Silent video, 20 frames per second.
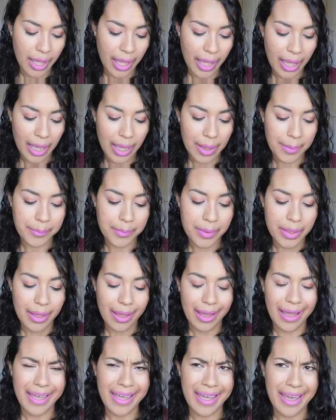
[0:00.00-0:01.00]
um,
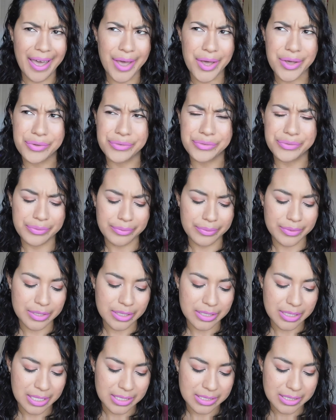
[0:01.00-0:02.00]
I have
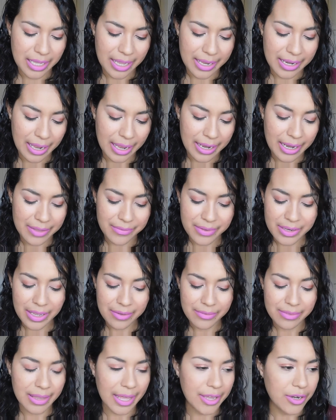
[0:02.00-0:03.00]
goodness, I, and I even
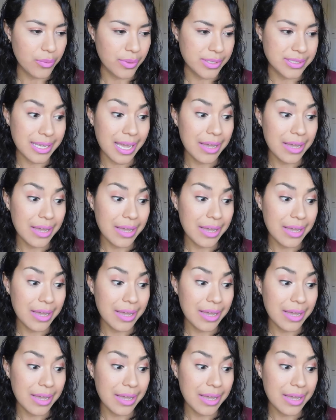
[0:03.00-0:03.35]
have lighter ones.